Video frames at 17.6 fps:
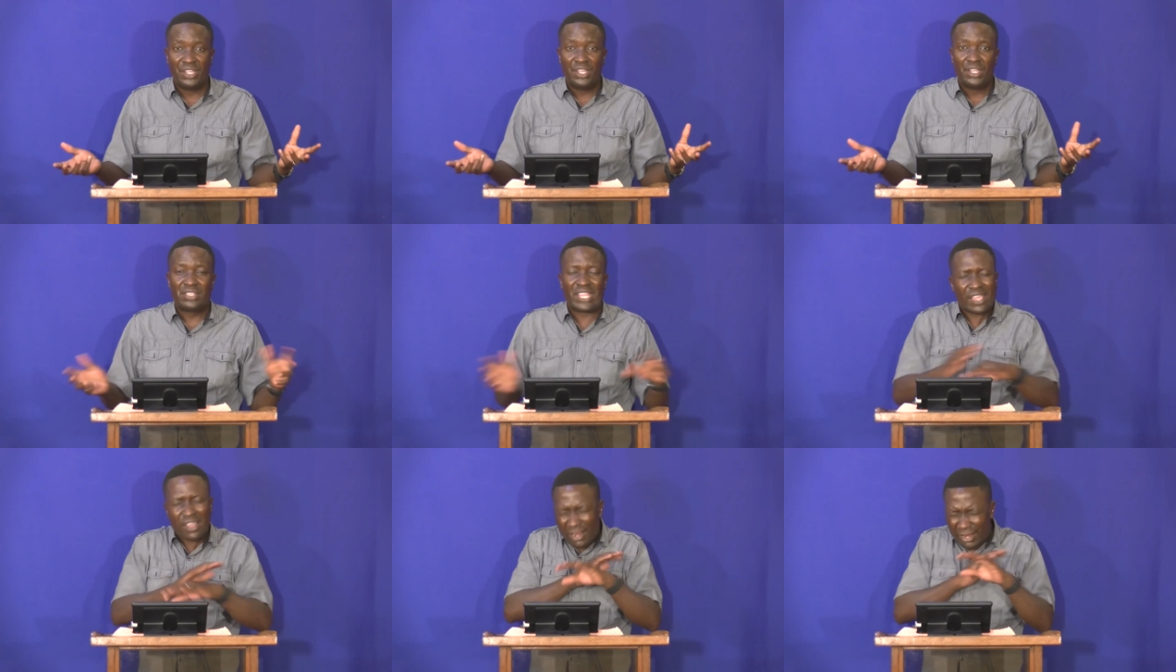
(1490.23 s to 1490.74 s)

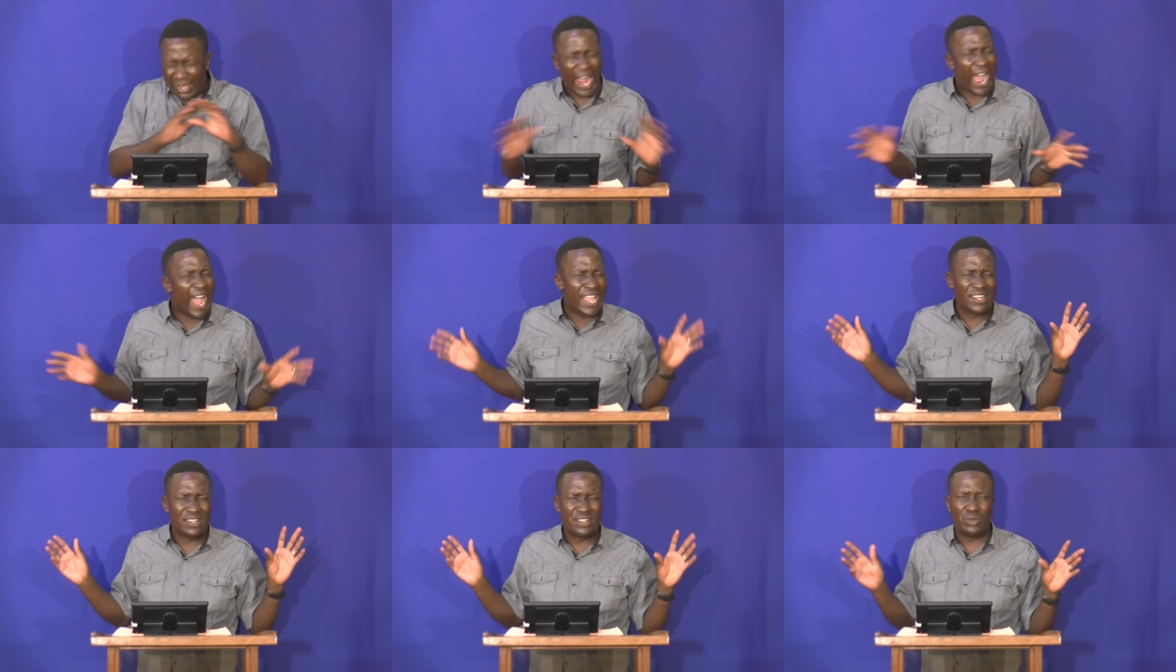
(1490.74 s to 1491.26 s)
They
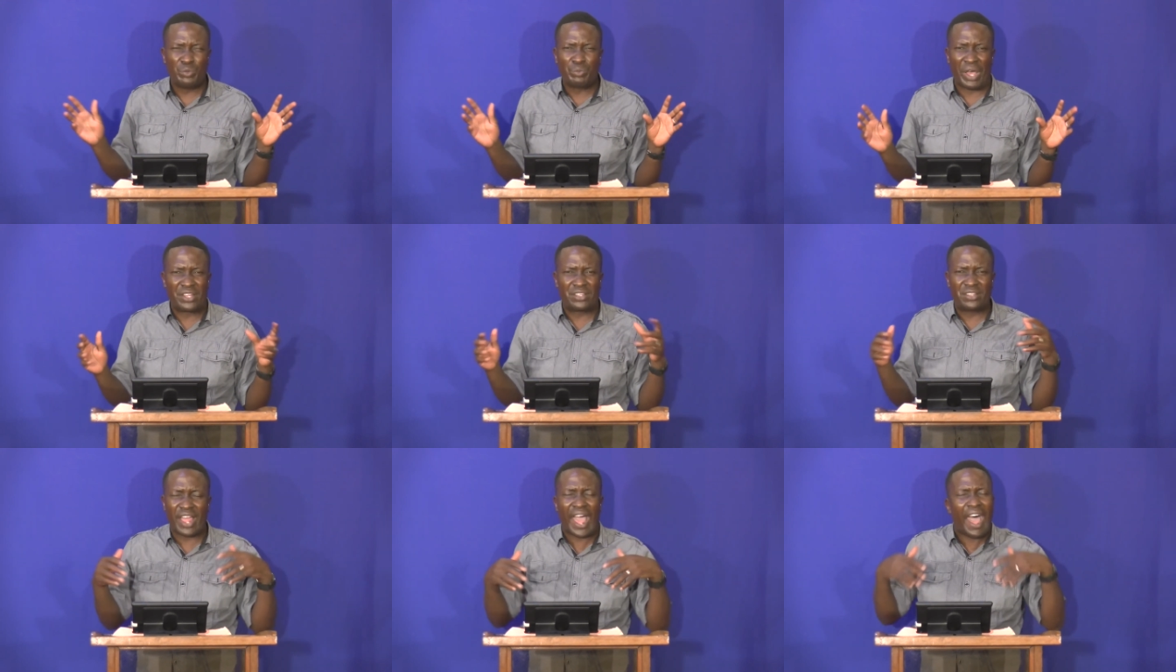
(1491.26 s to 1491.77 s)
cried,
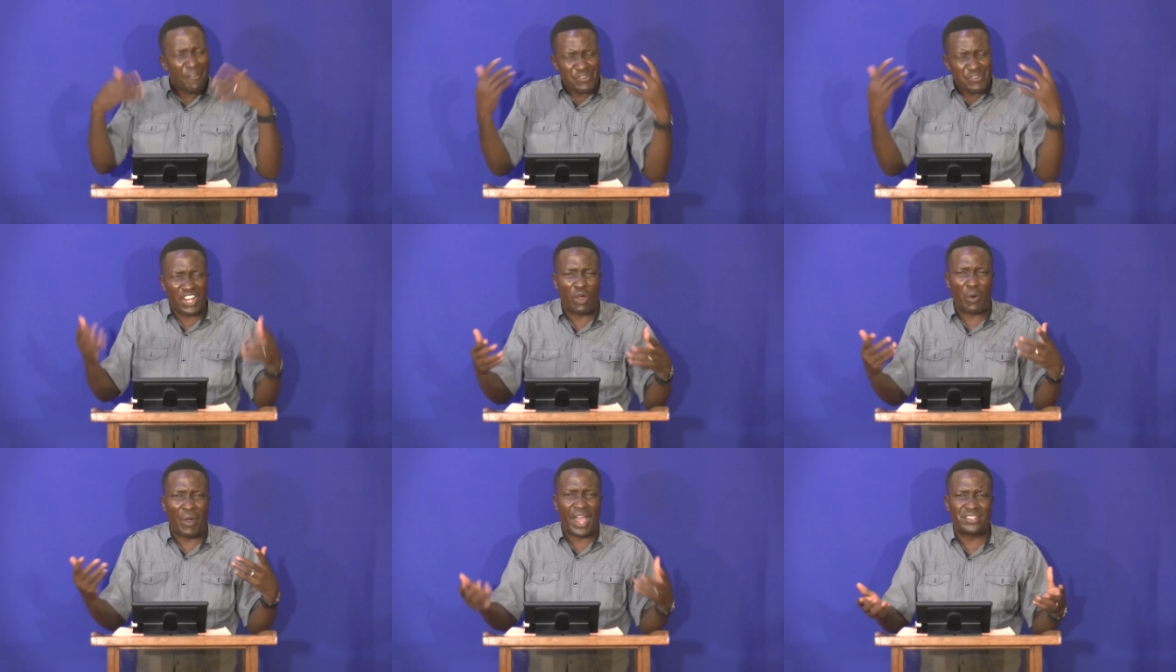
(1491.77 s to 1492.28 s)
but
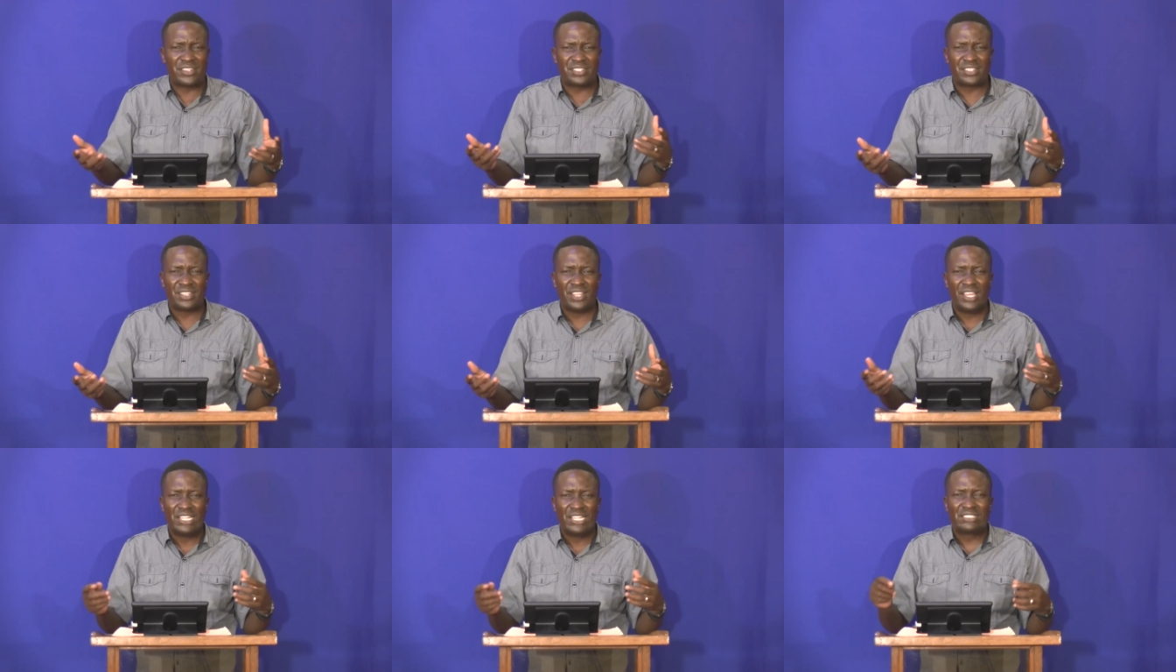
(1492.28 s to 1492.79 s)
afterwards,
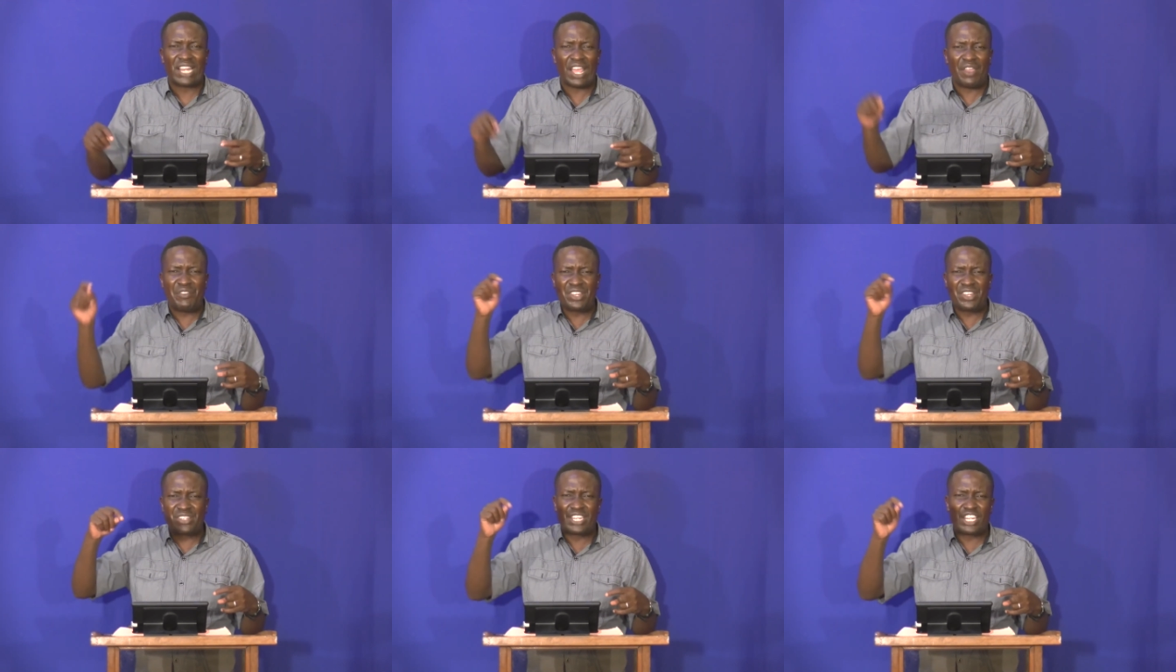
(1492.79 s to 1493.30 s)

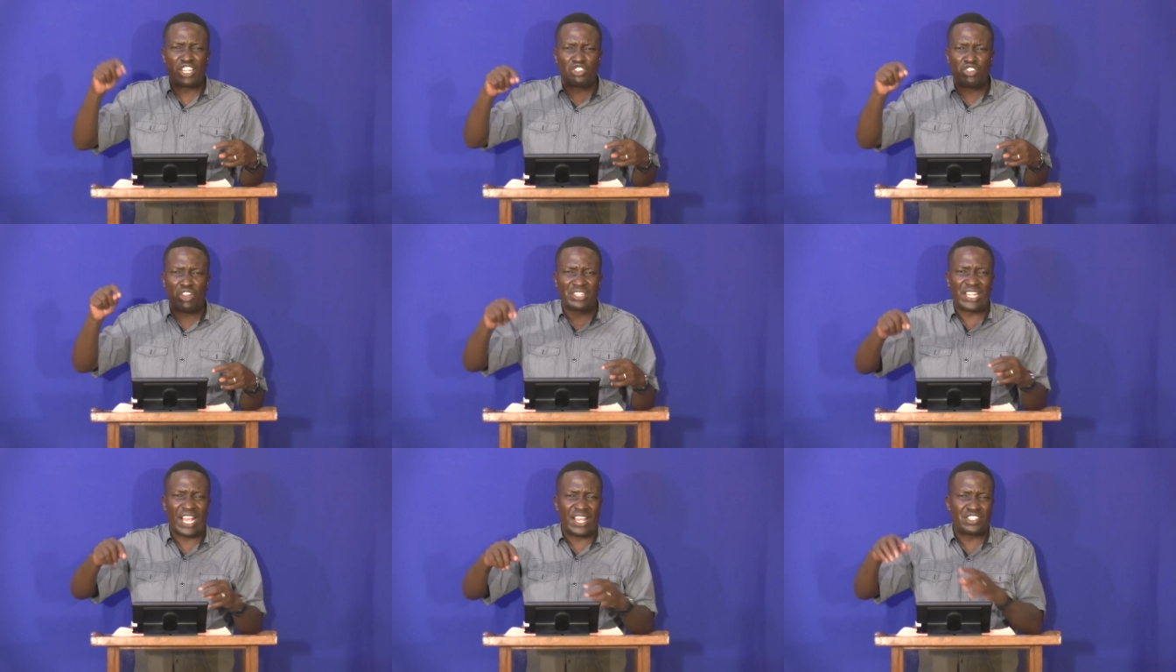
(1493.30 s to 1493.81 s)
David did
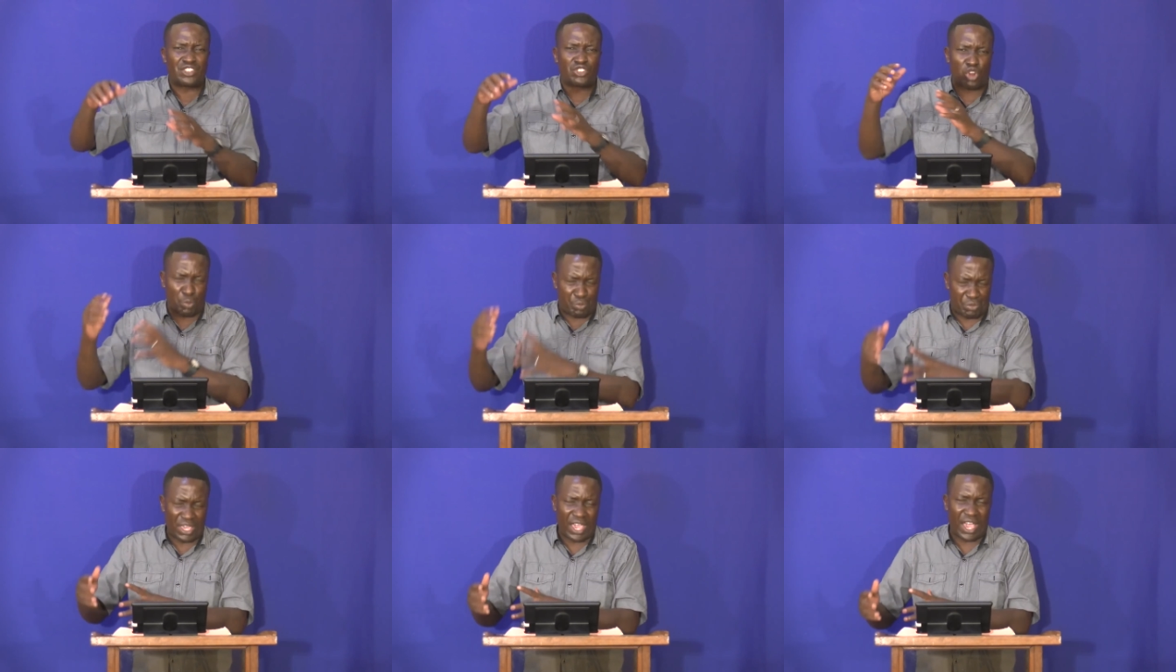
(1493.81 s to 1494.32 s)
not just
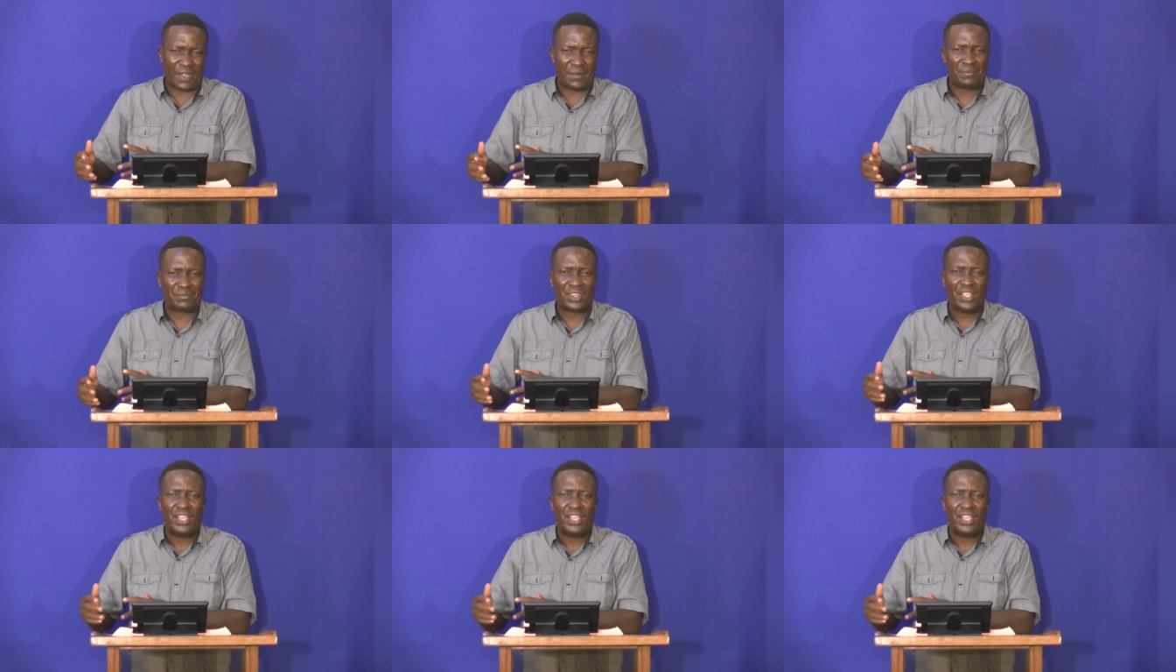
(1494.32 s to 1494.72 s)
stop there.